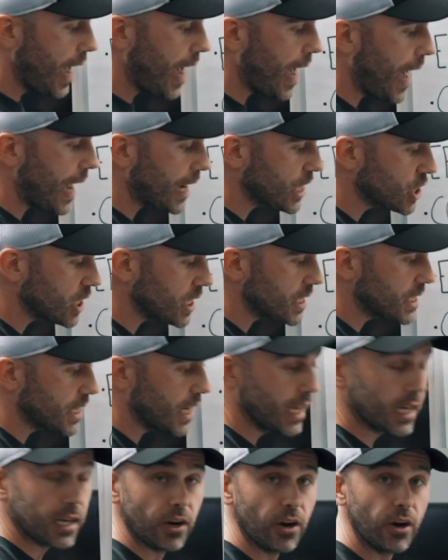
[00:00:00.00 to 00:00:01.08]
Action
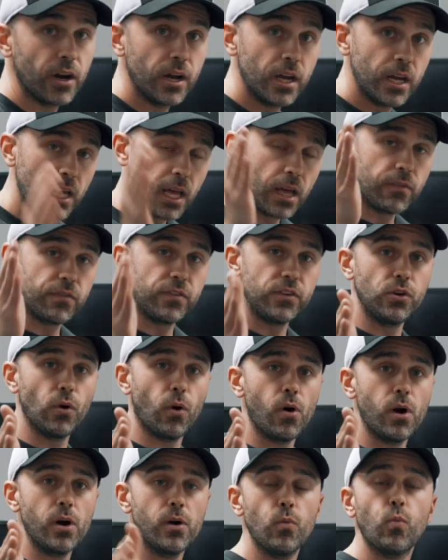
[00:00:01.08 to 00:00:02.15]
taker. If
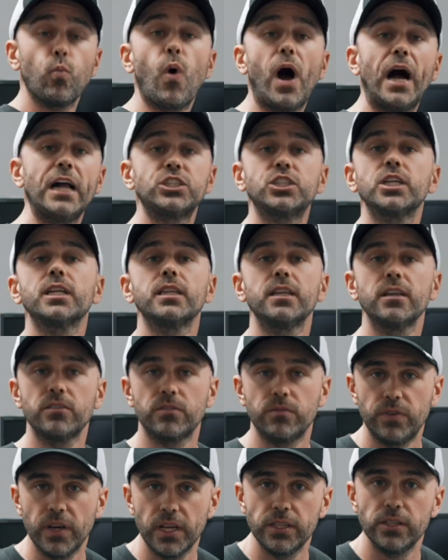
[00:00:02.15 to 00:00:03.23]
you're watching this
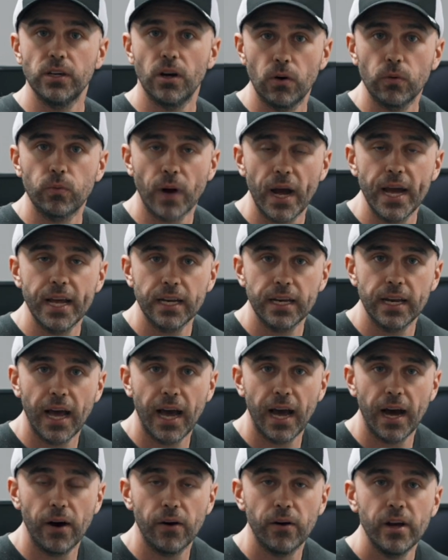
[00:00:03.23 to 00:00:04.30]
video right
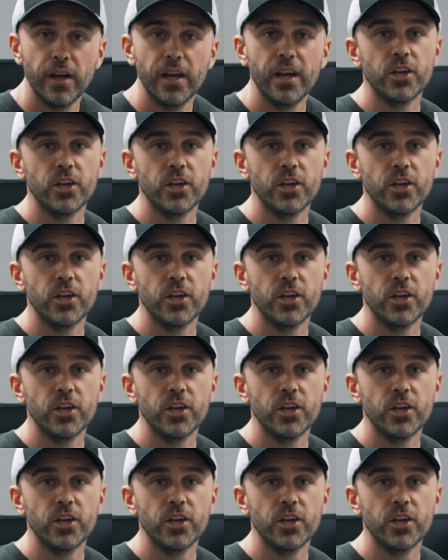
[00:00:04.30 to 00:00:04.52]
now,